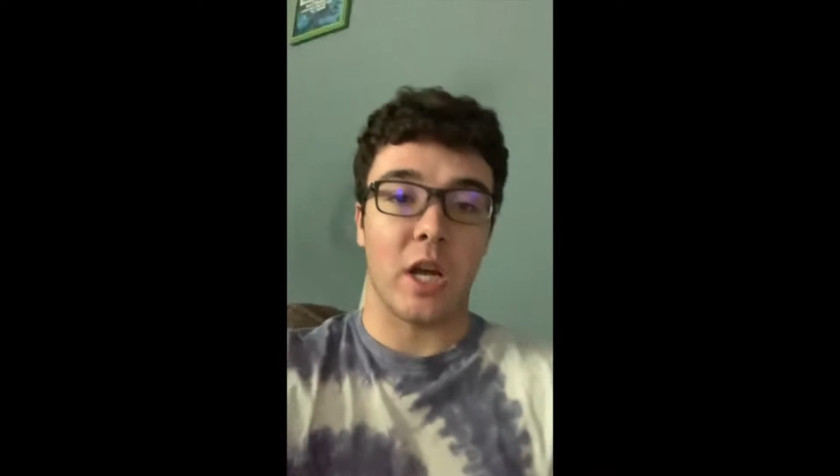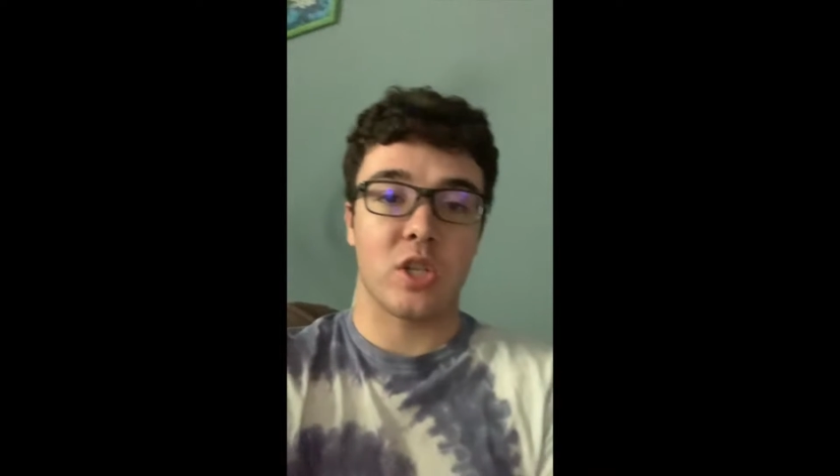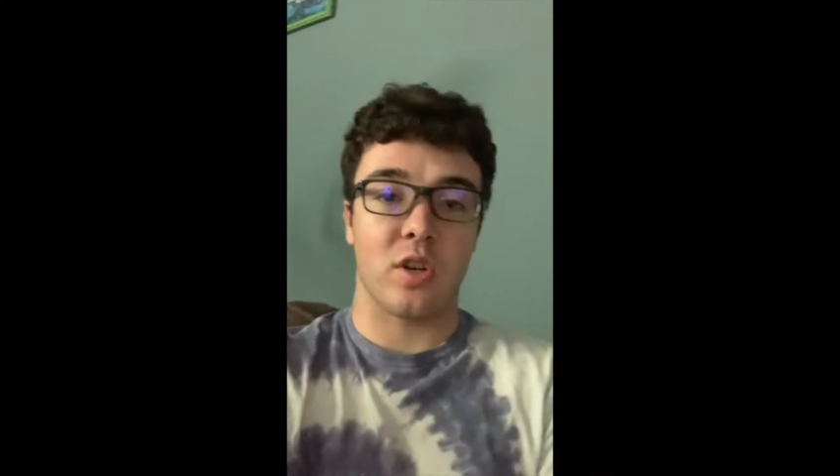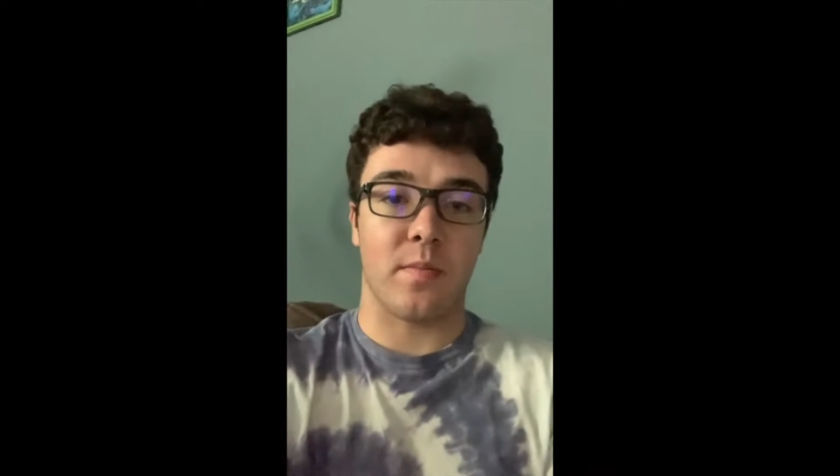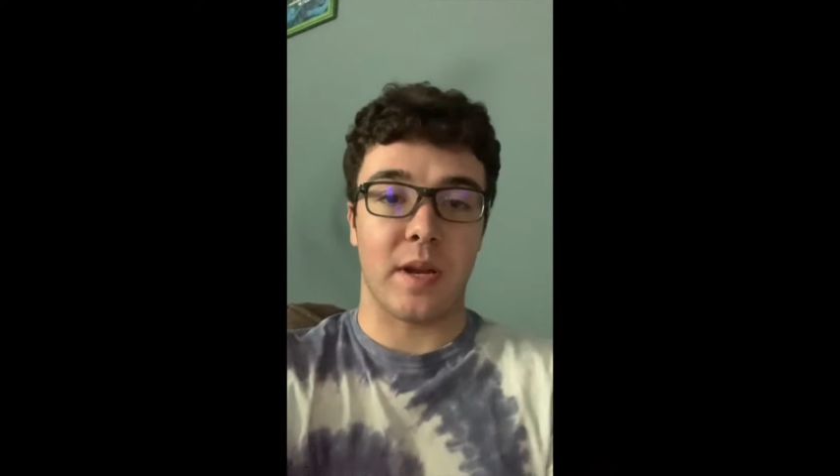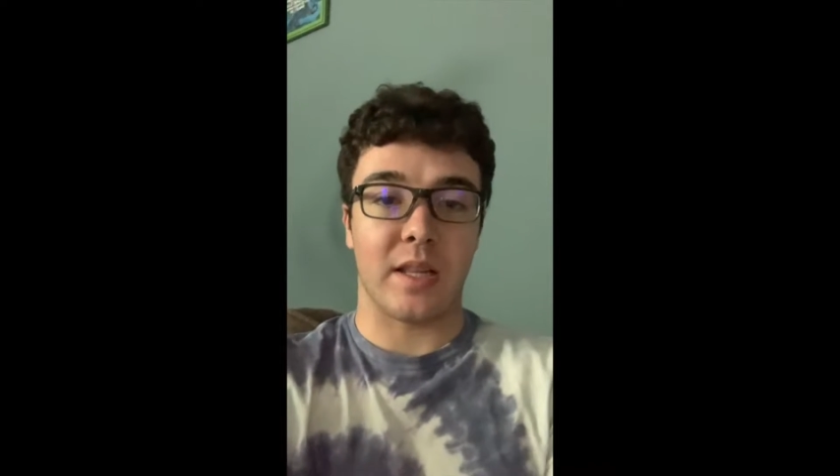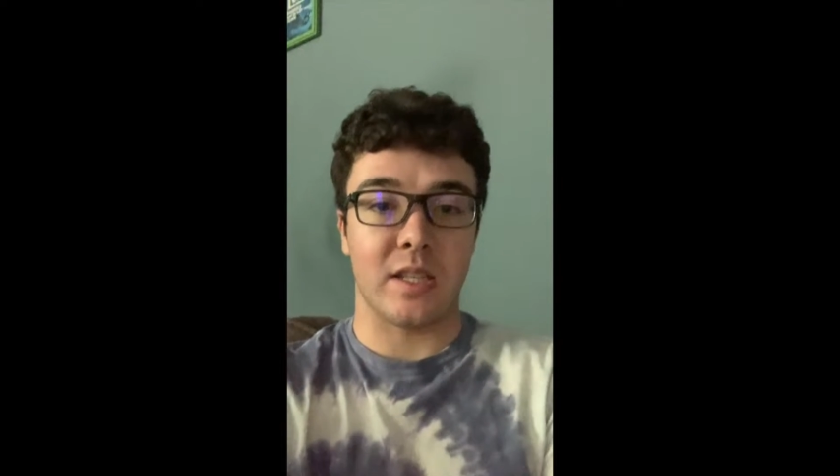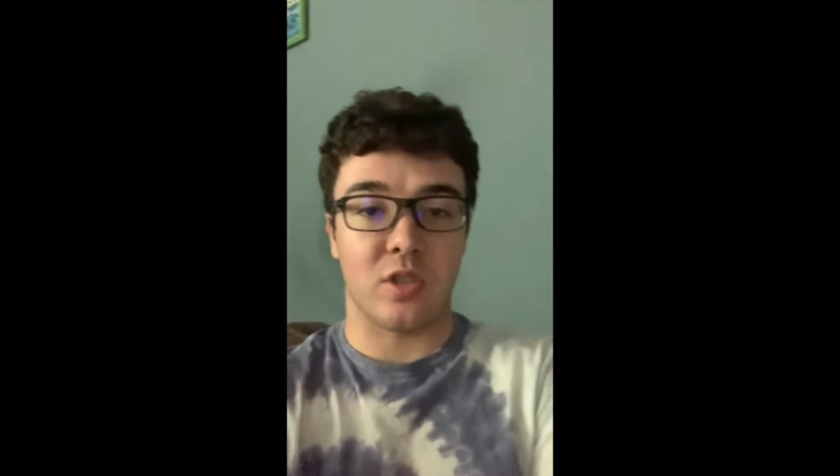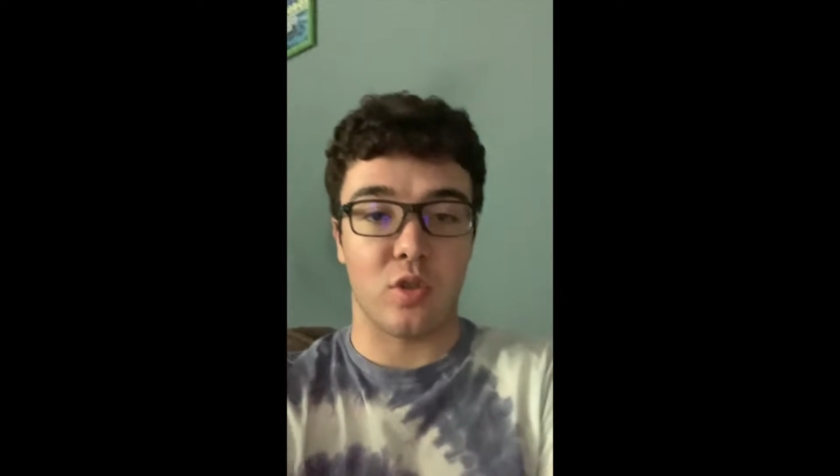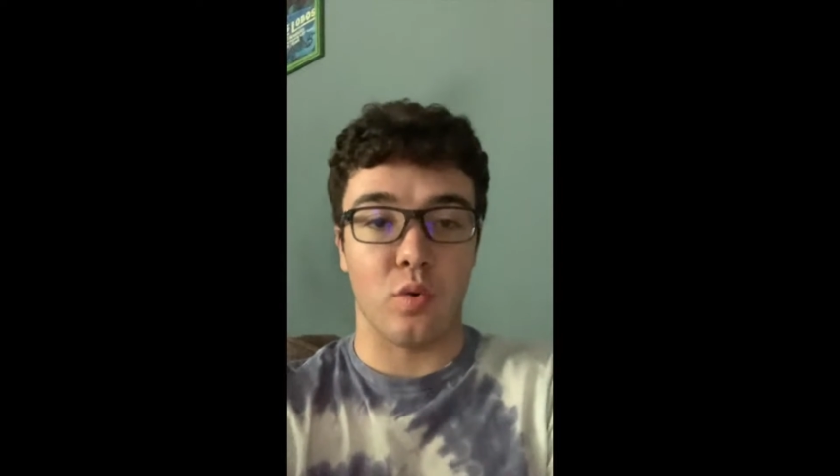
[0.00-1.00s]
It should have been at
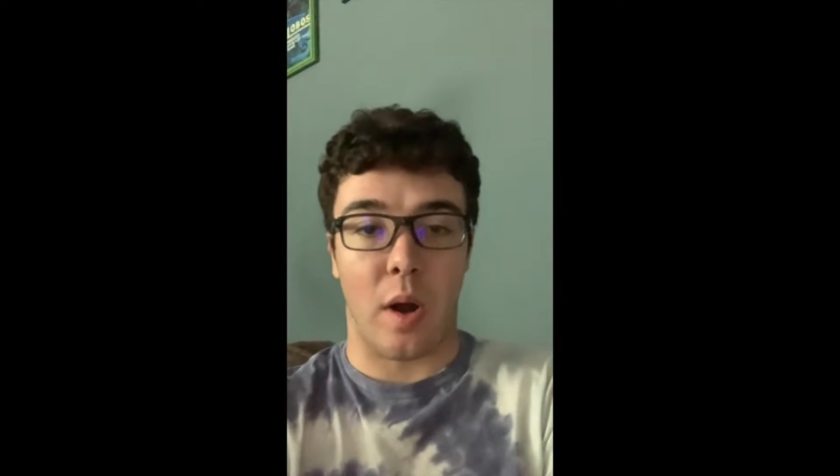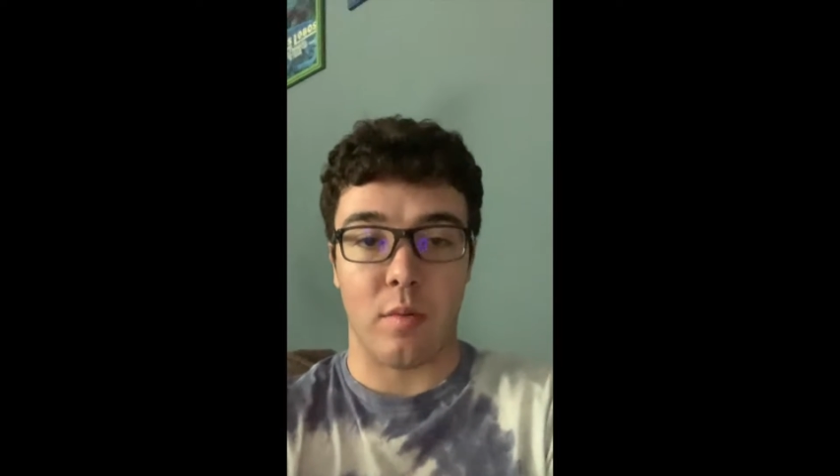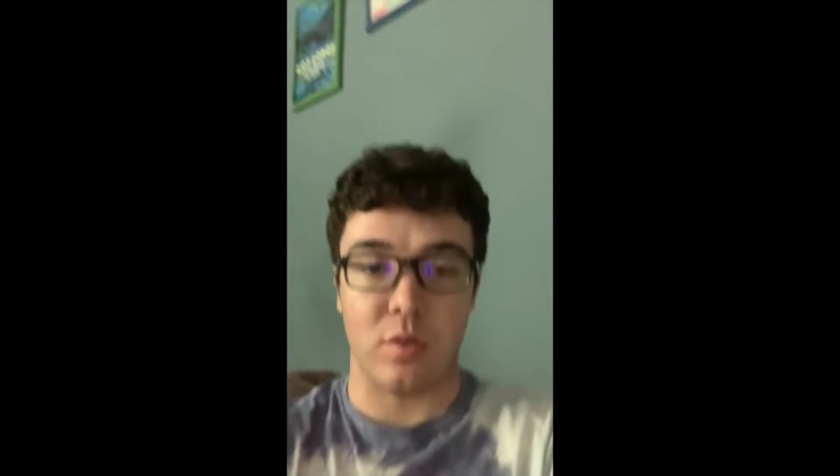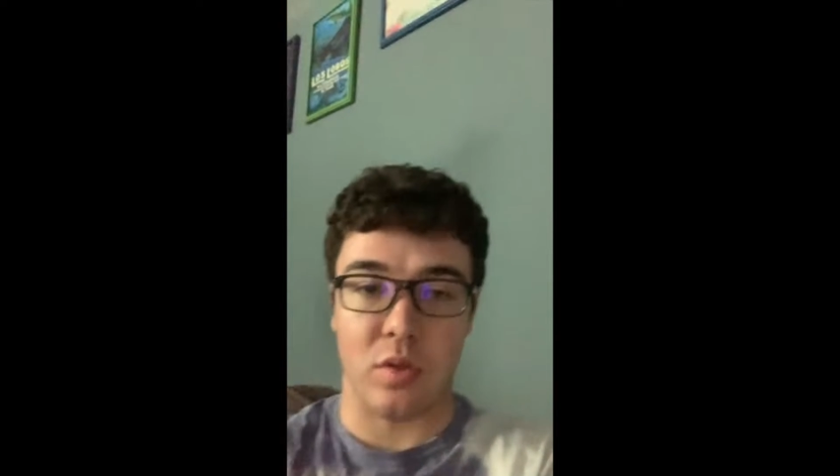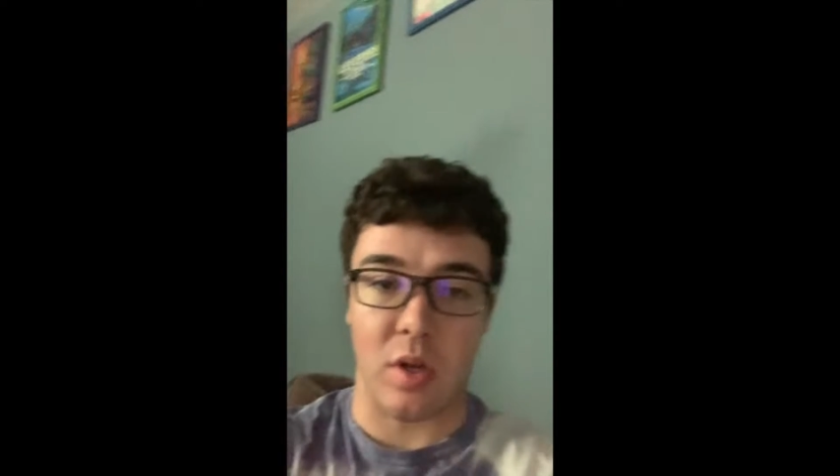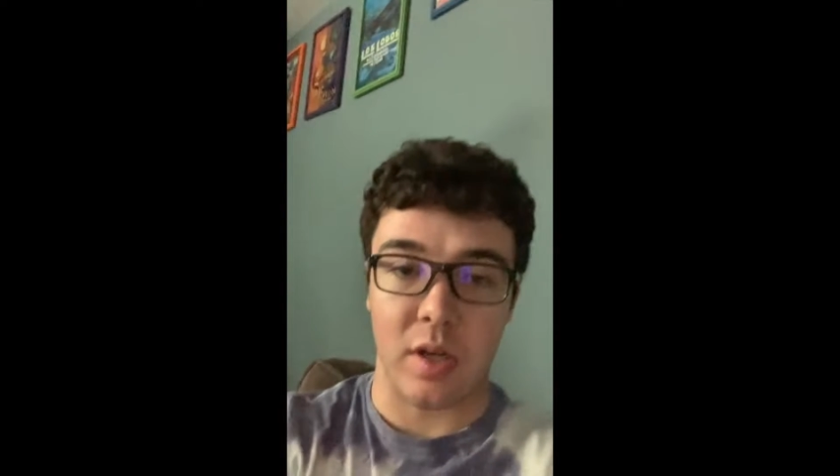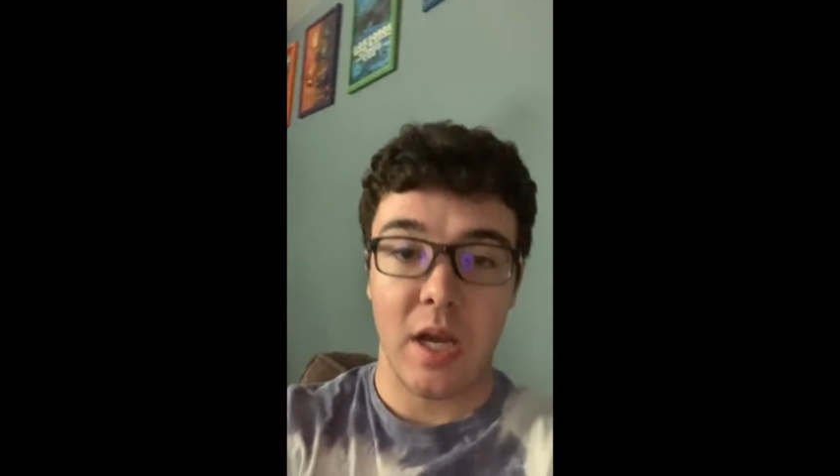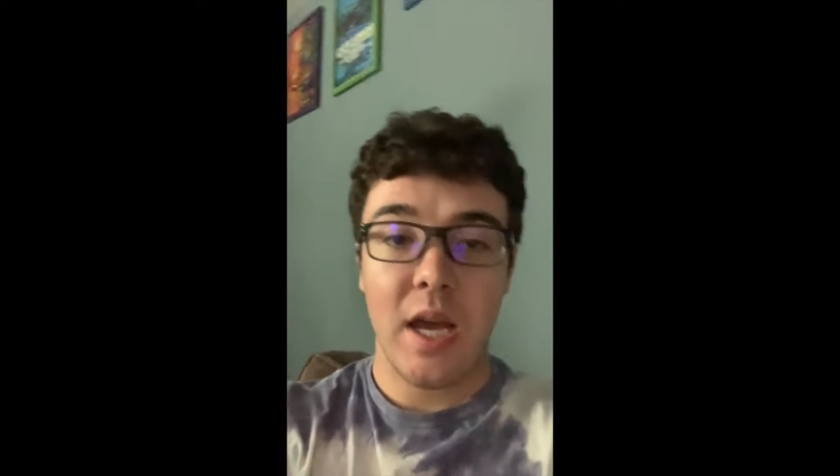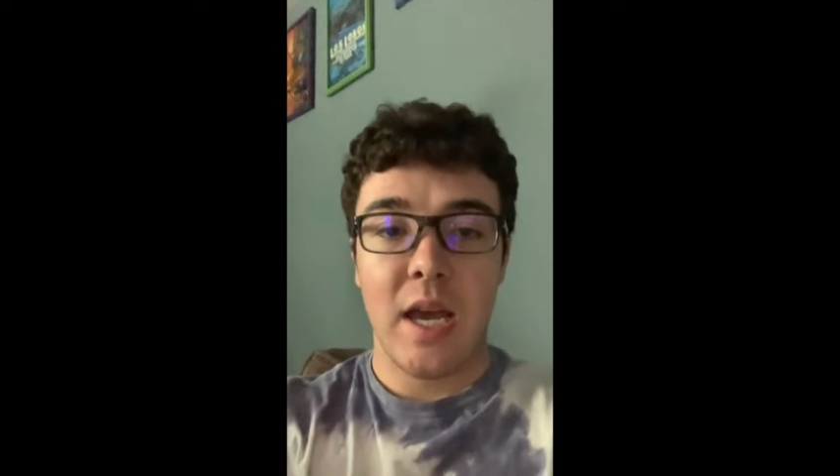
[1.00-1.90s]
least 2 hours long.